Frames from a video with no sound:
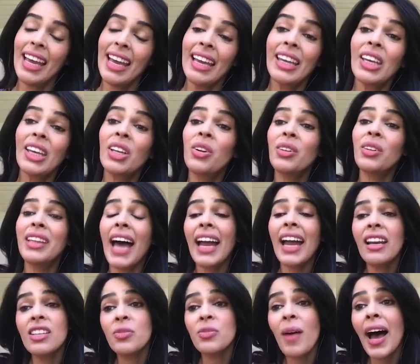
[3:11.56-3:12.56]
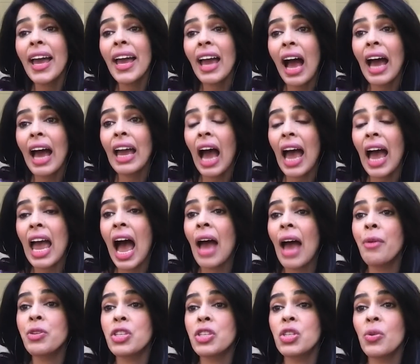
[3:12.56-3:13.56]
You know, that is why I
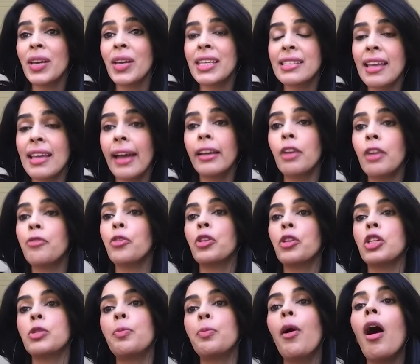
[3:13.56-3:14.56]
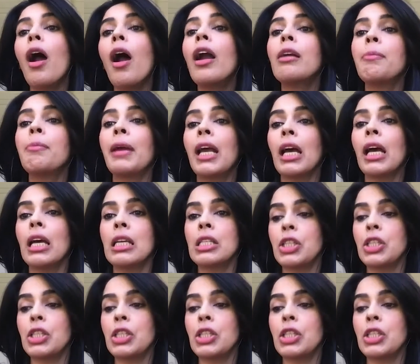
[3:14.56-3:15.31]
was so excited for this part, because,